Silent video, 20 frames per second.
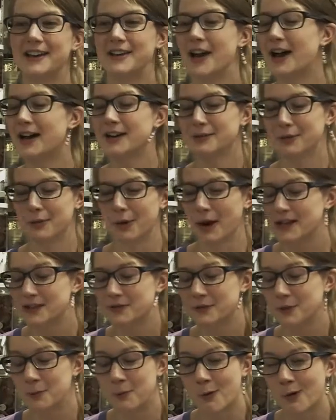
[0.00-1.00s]
Not
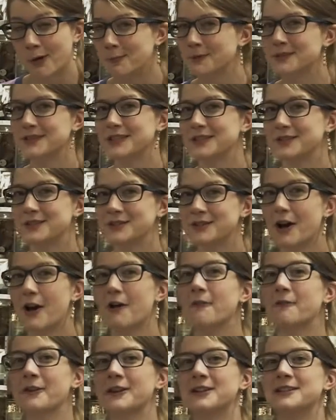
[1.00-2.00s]
graceful porpoises or
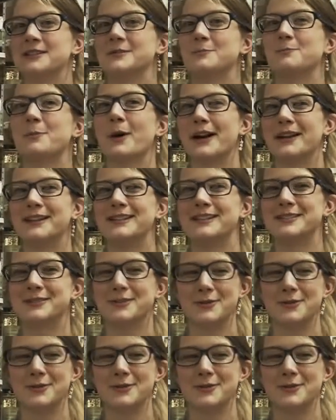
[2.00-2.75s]
dolphins, but